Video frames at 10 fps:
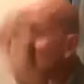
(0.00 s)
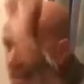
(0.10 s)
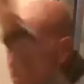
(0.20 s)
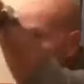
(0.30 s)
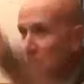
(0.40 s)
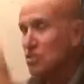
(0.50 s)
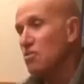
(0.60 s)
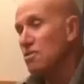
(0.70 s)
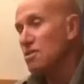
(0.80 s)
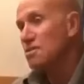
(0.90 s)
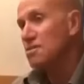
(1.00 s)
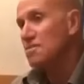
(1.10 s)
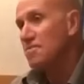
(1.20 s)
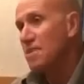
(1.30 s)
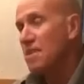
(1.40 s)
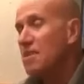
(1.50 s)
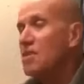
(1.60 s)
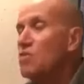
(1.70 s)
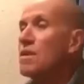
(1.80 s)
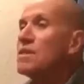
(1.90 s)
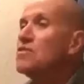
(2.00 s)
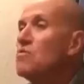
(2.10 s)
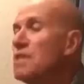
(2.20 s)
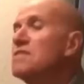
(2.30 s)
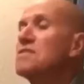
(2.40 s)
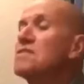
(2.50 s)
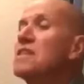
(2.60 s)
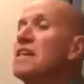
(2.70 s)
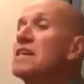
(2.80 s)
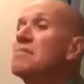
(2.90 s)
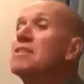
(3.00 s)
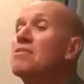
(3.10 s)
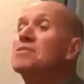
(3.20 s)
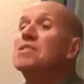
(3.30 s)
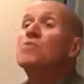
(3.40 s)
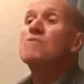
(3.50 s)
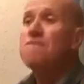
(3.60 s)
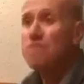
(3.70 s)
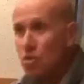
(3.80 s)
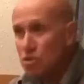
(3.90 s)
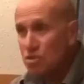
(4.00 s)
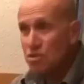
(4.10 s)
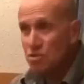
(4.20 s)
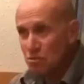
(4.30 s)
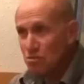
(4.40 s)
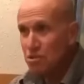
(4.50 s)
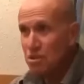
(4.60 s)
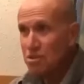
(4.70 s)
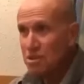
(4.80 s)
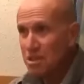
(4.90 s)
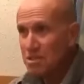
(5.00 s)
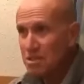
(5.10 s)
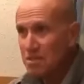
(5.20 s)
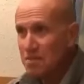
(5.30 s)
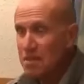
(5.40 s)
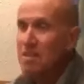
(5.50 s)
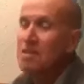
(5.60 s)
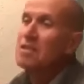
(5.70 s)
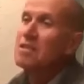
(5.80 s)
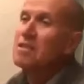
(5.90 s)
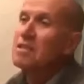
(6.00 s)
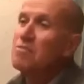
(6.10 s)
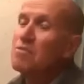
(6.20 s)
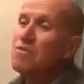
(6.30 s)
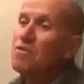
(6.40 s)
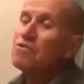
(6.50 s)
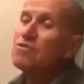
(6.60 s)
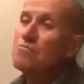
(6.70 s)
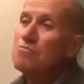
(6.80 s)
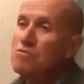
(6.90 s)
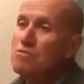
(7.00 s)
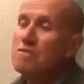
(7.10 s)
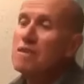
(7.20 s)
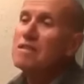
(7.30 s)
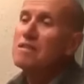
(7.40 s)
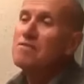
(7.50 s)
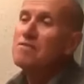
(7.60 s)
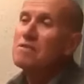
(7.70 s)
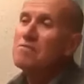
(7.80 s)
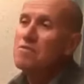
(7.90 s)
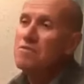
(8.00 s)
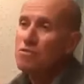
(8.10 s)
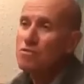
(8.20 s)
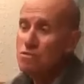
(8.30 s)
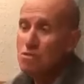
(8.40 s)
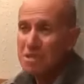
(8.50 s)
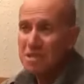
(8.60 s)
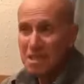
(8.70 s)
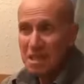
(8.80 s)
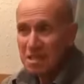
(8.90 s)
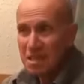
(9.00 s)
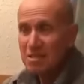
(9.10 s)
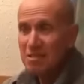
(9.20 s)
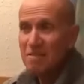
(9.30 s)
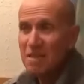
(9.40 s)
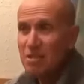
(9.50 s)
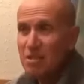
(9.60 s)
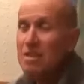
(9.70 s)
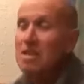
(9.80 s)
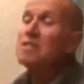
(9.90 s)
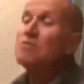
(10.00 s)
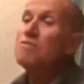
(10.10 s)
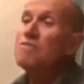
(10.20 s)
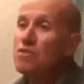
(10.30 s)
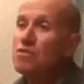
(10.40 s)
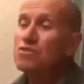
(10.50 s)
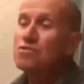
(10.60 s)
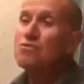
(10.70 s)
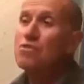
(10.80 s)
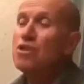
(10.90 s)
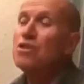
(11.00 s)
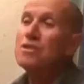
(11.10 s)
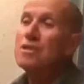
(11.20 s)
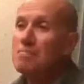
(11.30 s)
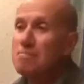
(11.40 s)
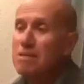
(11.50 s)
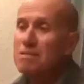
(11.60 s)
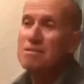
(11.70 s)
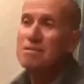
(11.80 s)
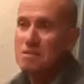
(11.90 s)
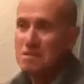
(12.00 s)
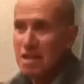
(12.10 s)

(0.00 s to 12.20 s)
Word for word: stayed pastoralists. Whereas the ones in the Sahara, because they were forced to do certain things, they were forced to move and therefore they were forced to domesticate cattle very early and they were forced to learn about the